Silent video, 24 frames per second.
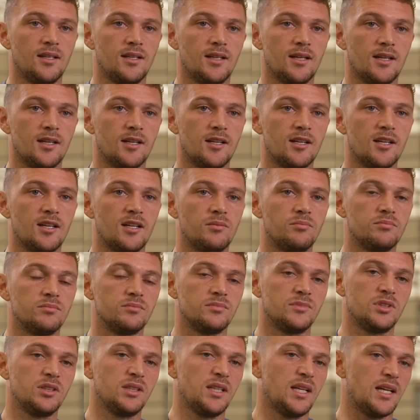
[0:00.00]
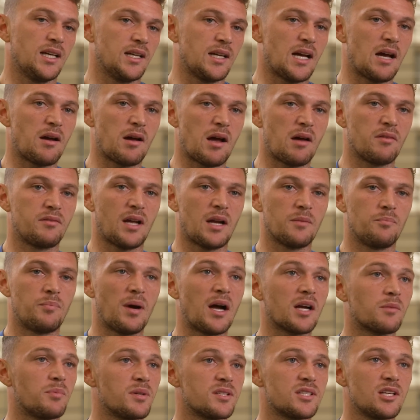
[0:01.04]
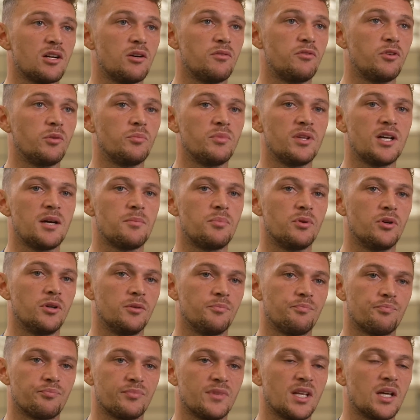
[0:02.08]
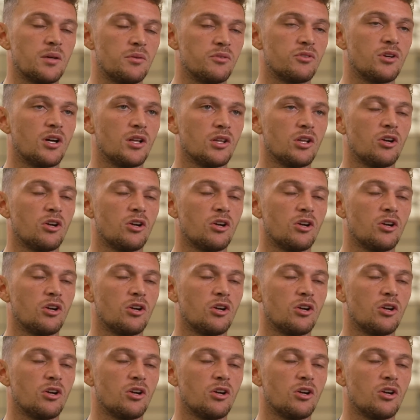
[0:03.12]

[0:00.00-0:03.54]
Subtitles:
I'd back myself up there, but yeah, we've got a